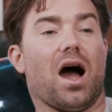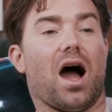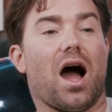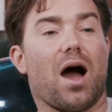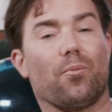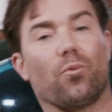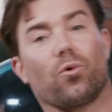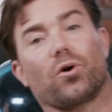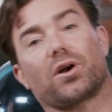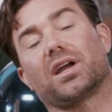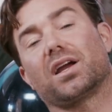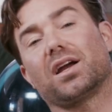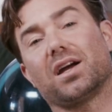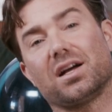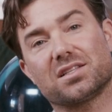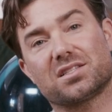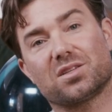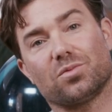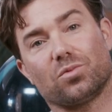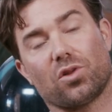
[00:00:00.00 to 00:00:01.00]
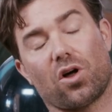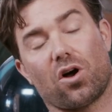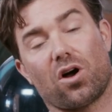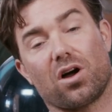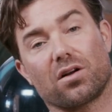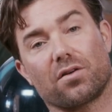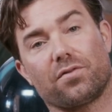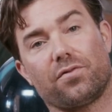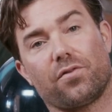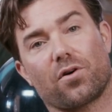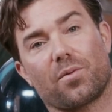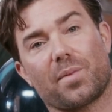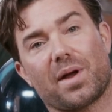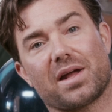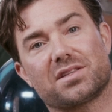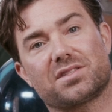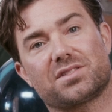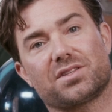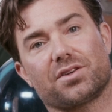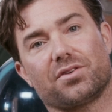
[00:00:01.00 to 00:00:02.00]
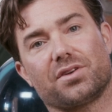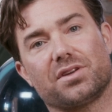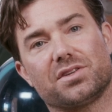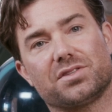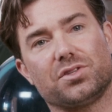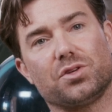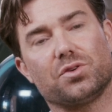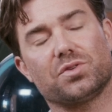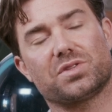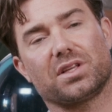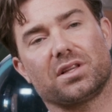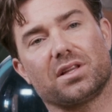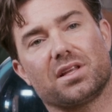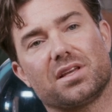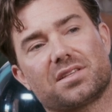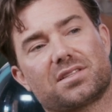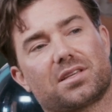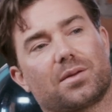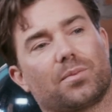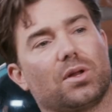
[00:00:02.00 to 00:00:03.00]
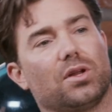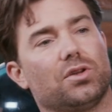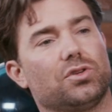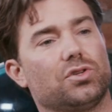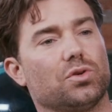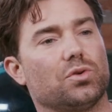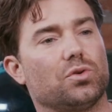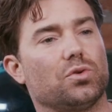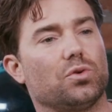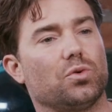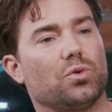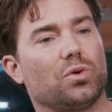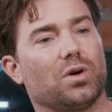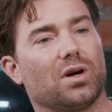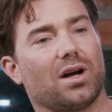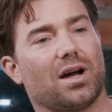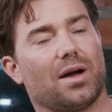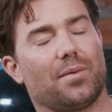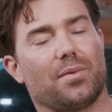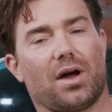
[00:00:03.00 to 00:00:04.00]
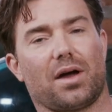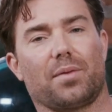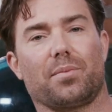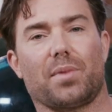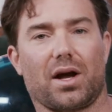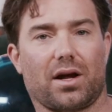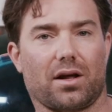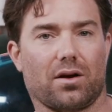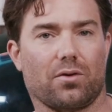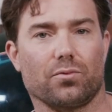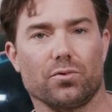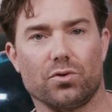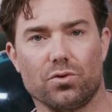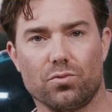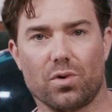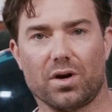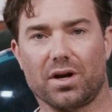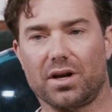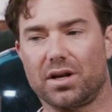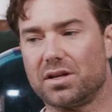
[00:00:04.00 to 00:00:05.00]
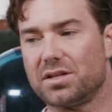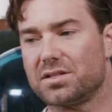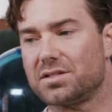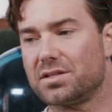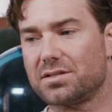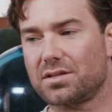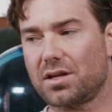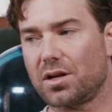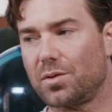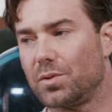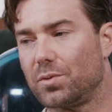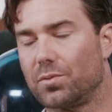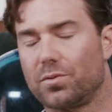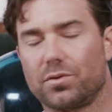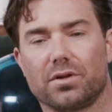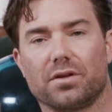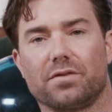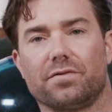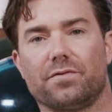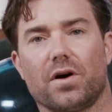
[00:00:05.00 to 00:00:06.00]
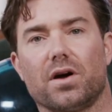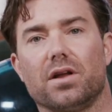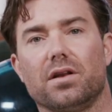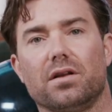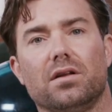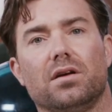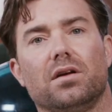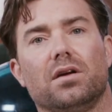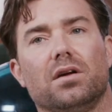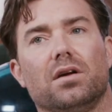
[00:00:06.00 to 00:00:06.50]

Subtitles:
I'm working on some long format series using this. I'm not going to ruin what it is. It's going to be really fun.